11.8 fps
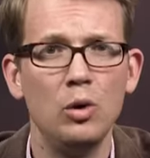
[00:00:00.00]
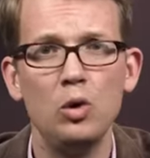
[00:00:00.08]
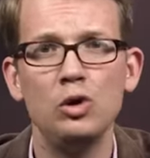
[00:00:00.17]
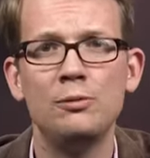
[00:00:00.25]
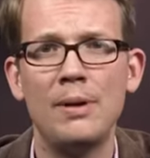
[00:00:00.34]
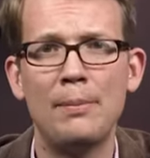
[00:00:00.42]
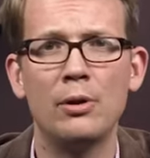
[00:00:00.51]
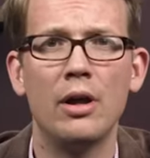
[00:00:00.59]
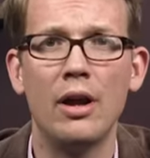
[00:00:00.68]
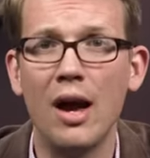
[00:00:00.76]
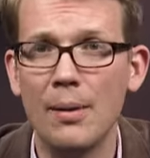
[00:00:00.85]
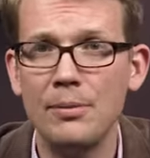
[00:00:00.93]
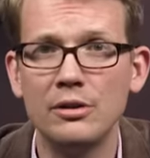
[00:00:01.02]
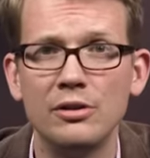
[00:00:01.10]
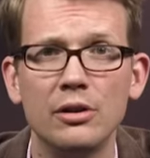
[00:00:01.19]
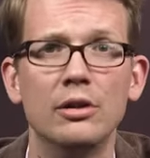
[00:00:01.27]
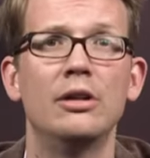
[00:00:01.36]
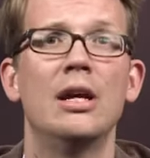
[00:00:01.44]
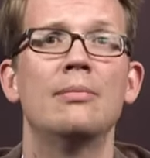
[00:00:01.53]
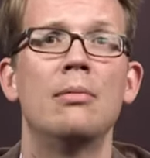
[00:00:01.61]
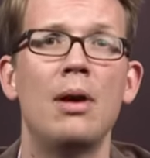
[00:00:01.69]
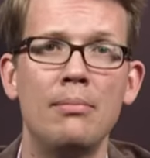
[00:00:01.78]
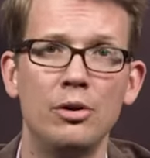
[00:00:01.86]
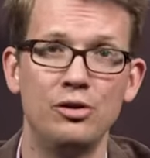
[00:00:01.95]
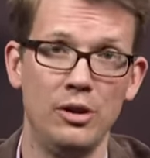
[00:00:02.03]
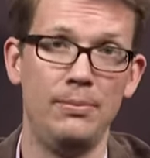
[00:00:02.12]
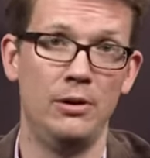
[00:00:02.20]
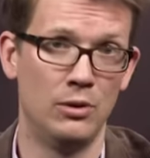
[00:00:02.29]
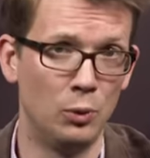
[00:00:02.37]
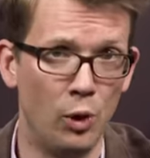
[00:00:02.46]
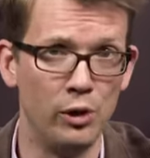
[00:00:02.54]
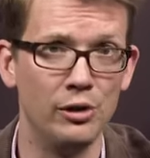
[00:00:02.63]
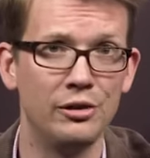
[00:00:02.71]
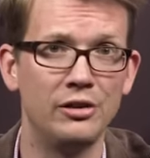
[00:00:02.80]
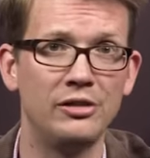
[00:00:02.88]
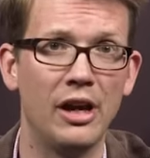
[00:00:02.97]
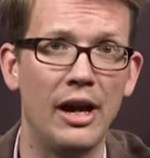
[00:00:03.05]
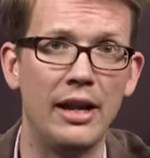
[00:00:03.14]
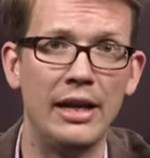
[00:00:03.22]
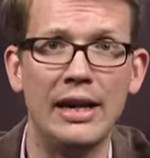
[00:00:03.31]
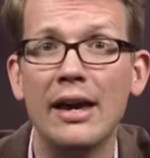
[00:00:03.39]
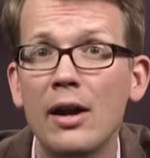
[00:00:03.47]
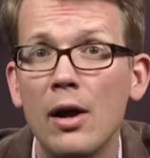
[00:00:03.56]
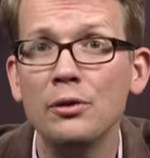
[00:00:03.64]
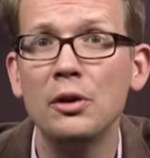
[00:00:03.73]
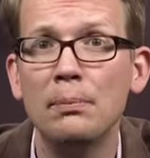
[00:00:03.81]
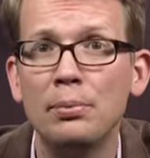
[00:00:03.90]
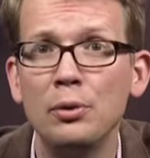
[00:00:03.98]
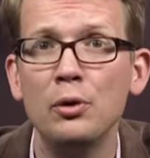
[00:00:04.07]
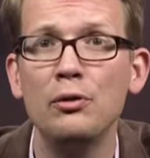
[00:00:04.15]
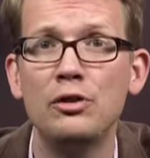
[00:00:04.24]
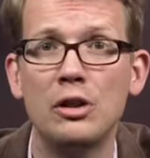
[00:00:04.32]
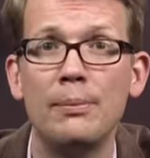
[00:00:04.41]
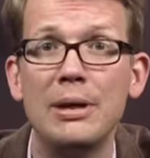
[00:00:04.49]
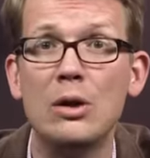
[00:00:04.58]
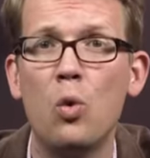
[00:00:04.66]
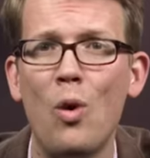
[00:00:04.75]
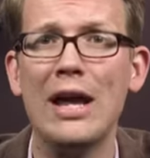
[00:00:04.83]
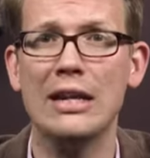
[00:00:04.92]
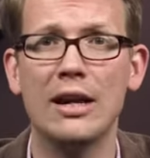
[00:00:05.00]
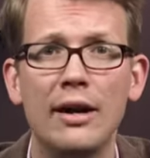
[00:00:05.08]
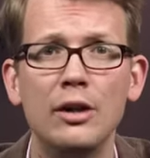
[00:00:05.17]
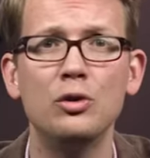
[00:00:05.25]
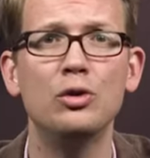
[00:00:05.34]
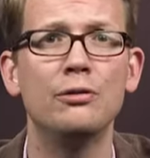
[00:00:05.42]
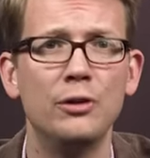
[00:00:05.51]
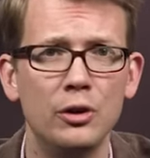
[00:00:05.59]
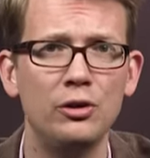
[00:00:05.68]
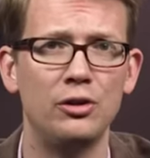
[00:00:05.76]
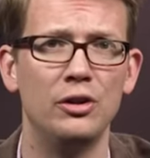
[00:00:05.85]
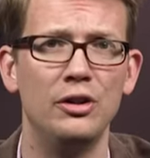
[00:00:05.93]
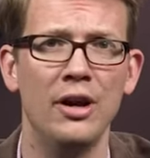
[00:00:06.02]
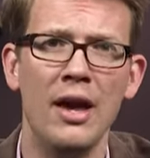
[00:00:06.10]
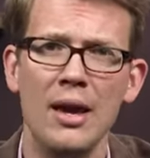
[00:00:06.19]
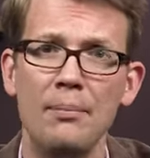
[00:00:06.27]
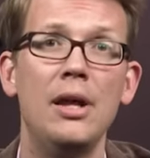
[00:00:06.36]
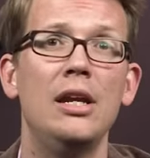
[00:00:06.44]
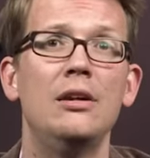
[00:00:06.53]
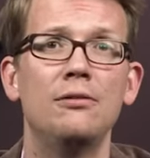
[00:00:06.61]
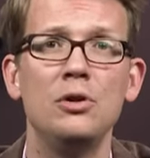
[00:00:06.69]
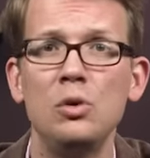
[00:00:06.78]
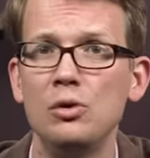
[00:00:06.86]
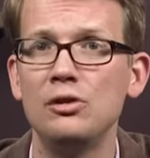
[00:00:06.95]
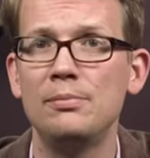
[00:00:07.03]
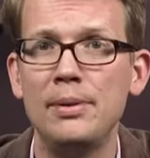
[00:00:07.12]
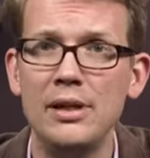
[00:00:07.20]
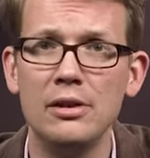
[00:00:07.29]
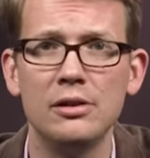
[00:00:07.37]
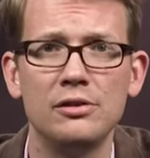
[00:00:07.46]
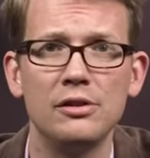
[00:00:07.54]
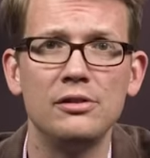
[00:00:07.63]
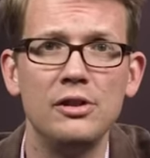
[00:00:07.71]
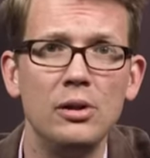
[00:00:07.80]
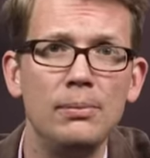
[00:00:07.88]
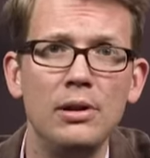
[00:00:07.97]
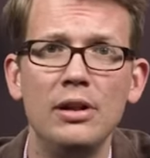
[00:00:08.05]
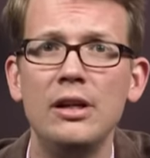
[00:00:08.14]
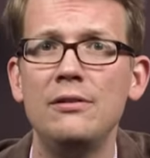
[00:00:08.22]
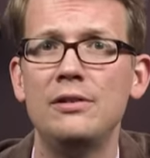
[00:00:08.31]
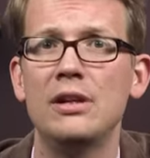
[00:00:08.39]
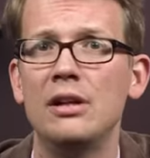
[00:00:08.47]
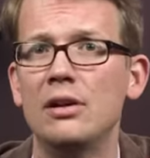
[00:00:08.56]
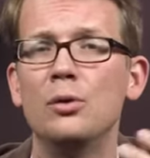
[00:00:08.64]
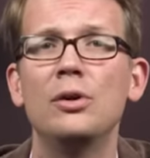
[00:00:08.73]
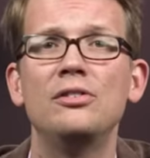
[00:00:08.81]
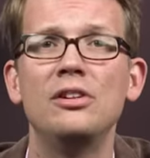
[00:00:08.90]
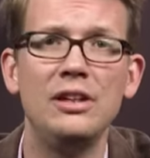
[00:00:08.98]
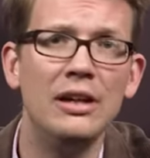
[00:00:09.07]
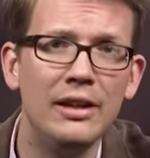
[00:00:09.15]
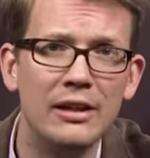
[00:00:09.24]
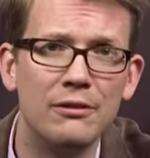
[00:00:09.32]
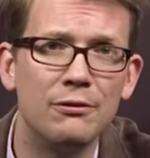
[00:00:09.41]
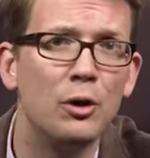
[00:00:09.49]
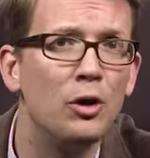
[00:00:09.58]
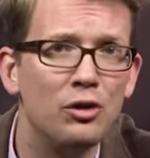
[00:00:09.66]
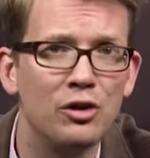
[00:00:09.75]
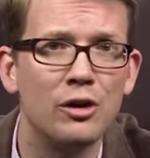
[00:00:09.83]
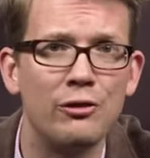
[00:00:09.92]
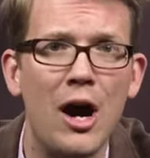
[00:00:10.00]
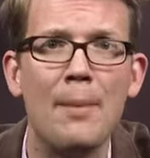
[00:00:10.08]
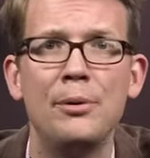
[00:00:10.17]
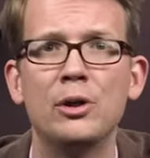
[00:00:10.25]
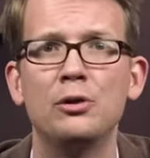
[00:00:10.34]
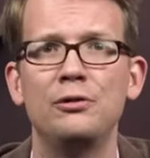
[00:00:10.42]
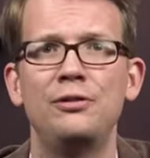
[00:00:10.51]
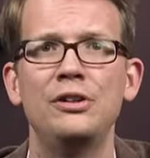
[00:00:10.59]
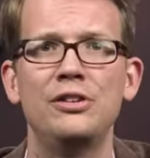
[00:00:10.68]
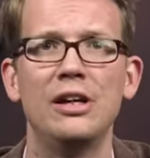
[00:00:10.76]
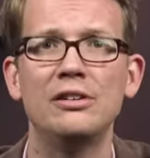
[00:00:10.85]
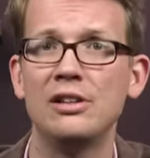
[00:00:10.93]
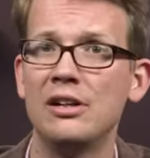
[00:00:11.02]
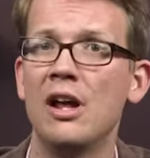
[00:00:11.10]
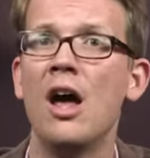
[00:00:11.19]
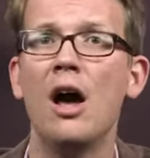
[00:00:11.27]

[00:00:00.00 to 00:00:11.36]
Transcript: Newton's paper on optics earned him a membership in the Royal Society. It also proved to be quite controversial. Many of Newton's peers still believed in an Aristotelian version of optical physics, and